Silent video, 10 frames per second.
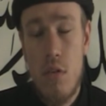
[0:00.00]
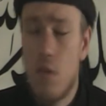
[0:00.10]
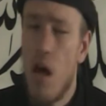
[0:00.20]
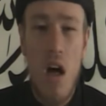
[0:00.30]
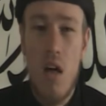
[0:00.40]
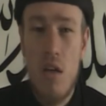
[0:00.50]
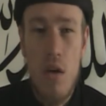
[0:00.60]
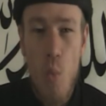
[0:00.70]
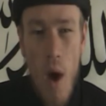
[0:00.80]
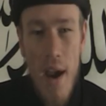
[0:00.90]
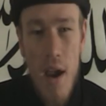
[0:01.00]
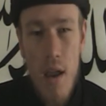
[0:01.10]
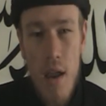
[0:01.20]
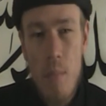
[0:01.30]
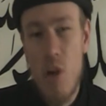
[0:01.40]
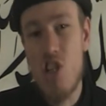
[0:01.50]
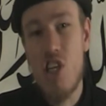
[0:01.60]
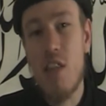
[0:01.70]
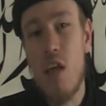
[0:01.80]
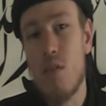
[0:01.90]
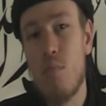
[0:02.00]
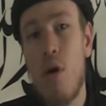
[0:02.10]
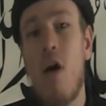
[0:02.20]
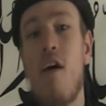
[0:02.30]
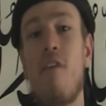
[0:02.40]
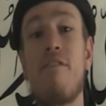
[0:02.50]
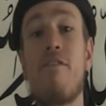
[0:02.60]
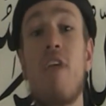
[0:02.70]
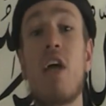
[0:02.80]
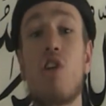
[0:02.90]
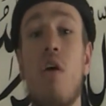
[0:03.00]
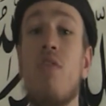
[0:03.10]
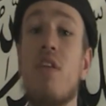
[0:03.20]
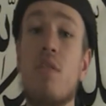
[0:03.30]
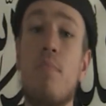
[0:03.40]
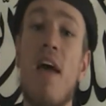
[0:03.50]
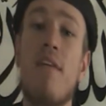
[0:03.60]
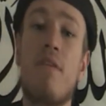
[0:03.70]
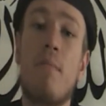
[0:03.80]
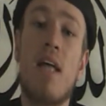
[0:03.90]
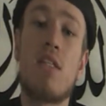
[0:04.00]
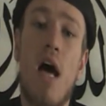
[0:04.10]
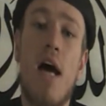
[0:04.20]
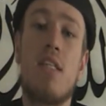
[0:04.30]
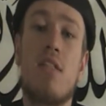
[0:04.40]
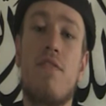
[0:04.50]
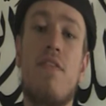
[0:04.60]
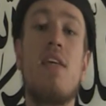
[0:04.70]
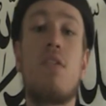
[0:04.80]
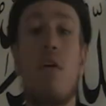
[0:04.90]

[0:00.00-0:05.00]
No. Why? Because she doesn't put her flesh on display for man's eyes to feast